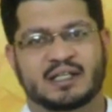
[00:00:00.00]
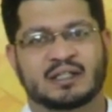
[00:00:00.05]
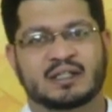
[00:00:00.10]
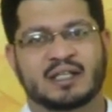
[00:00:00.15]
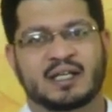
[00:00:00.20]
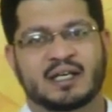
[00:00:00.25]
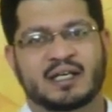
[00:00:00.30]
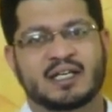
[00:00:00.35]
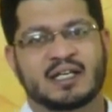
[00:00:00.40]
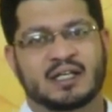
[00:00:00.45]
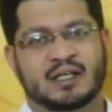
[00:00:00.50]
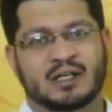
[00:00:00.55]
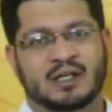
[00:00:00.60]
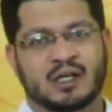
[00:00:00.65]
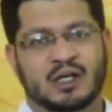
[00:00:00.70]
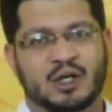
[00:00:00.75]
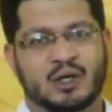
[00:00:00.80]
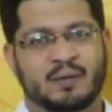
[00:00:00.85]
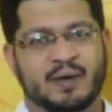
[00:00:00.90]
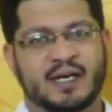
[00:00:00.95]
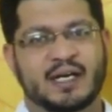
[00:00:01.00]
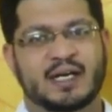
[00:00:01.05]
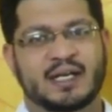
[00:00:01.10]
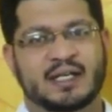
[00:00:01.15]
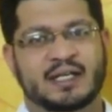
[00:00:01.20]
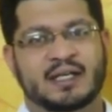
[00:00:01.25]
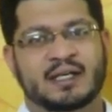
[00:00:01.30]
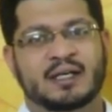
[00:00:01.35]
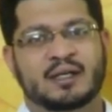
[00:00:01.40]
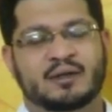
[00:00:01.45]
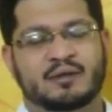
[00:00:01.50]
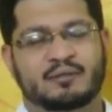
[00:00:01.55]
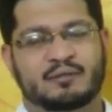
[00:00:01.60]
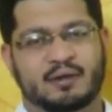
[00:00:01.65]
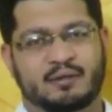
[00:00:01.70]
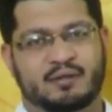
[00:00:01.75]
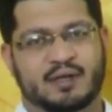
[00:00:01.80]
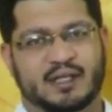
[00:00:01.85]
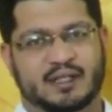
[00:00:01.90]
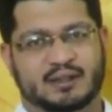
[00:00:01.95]
in the year
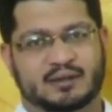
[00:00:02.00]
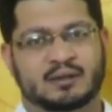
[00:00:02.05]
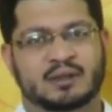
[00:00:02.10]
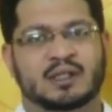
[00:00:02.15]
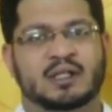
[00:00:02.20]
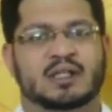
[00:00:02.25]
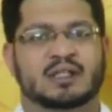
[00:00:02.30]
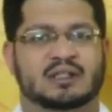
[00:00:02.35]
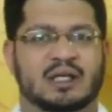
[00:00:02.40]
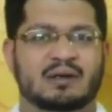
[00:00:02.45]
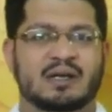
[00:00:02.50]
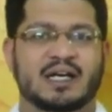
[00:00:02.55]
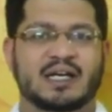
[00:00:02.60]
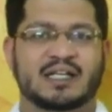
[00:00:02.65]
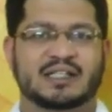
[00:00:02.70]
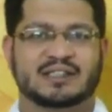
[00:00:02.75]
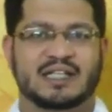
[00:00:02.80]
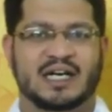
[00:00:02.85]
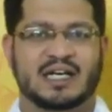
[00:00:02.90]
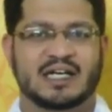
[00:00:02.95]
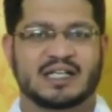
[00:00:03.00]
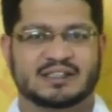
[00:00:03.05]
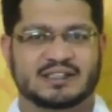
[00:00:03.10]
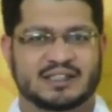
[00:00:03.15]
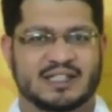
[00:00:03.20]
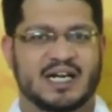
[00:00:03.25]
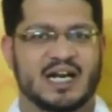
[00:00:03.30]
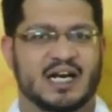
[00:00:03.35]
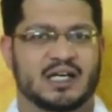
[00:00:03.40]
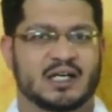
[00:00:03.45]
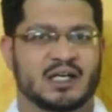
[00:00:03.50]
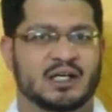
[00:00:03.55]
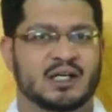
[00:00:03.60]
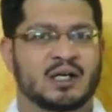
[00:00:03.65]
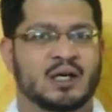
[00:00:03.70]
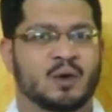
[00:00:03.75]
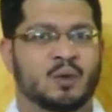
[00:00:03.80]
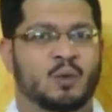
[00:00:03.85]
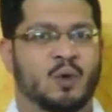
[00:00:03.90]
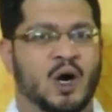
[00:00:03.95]
2015. Now let us understand
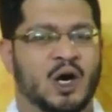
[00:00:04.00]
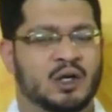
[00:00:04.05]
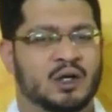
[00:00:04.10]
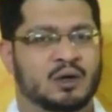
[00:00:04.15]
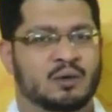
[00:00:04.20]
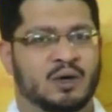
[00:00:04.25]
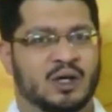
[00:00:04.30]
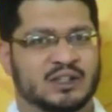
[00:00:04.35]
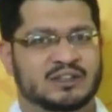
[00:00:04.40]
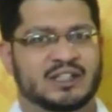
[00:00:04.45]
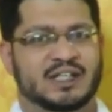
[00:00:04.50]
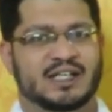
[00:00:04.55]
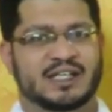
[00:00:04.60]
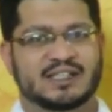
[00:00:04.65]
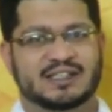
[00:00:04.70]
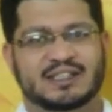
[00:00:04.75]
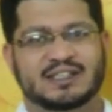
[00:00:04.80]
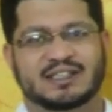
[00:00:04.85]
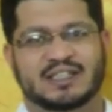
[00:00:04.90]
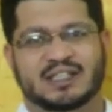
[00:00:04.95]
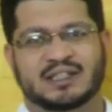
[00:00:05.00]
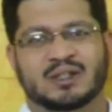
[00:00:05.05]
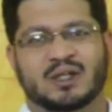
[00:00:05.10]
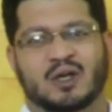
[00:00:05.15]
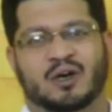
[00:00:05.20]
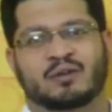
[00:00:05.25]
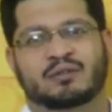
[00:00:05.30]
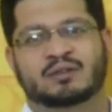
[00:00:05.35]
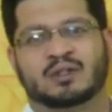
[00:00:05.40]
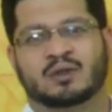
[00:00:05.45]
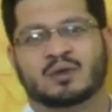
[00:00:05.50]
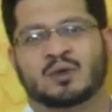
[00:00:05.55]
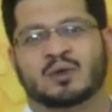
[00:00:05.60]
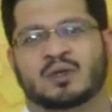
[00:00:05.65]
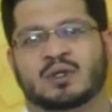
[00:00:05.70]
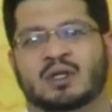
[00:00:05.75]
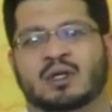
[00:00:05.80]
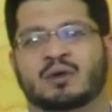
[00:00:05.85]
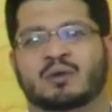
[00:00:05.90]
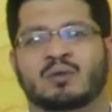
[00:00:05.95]
what was the decision of the
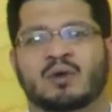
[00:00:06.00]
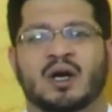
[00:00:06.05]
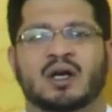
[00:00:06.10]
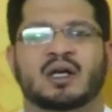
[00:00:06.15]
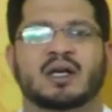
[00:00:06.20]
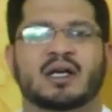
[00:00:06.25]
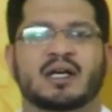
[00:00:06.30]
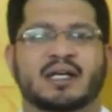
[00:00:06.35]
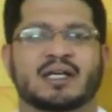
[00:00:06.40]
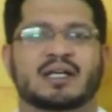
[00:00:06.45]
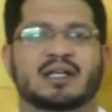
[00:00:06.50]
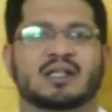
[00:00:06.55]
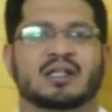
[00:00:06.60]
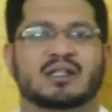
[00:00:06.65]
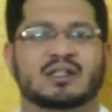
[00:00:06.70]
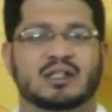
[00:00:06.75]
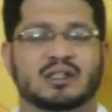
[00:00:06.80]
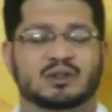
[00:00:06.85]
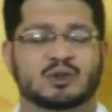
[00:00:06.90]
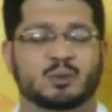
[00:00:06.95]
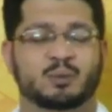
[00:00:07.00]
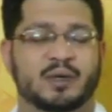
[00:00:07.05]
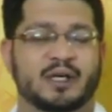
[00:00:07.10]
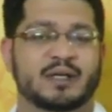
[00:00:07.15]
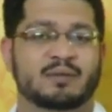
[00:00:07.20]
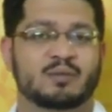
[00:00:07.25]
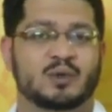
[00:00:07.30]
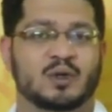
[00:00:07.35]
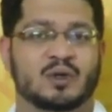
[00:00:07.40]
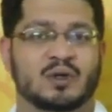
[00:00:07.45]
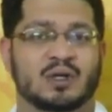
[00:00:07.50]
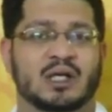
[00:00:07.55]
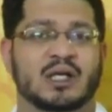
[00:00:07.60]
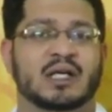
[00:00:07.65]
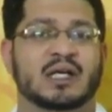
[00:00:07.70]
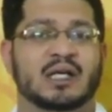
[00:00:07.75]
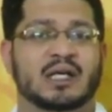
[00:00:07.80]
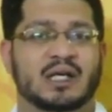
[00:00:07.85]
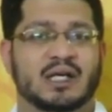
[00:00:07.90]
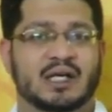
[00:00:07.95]
court. What did the Supreme Court
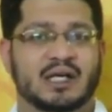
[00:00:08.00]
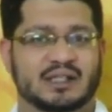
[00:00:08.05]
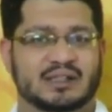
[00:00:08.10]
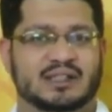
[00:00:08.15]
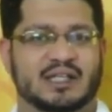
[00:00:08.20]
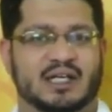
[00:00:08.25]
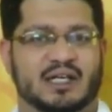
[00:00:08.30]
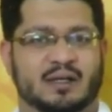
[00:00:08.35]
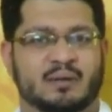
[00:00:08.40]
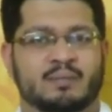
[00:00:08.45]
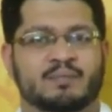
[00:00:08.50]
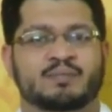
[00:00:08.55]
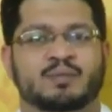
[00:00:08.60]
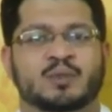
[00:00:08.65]
decide?